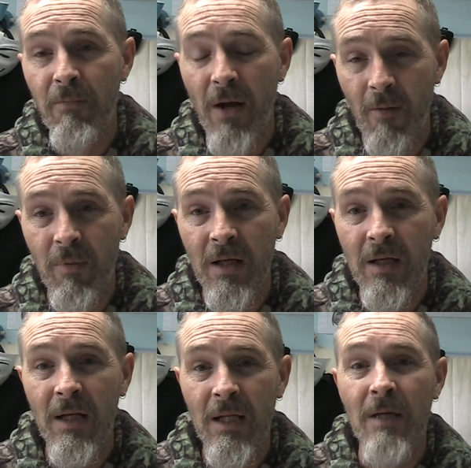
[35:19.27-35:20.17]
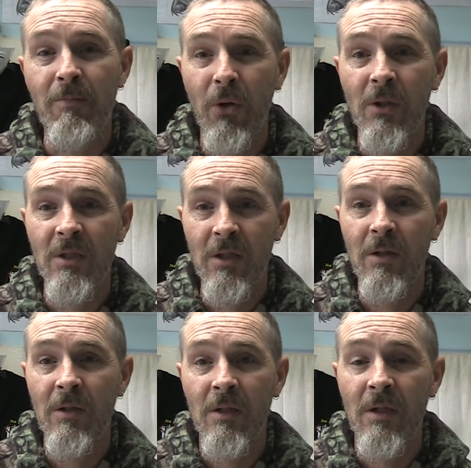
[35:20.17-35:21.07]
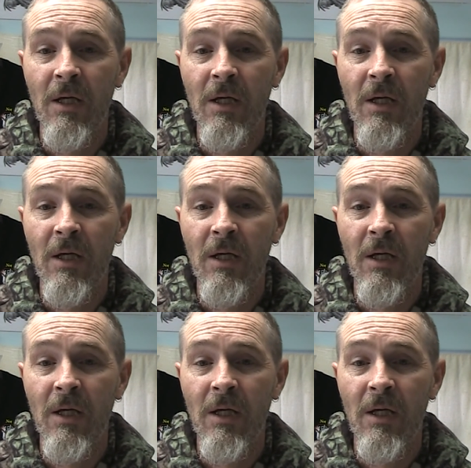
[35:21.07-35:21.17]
publicly persecuted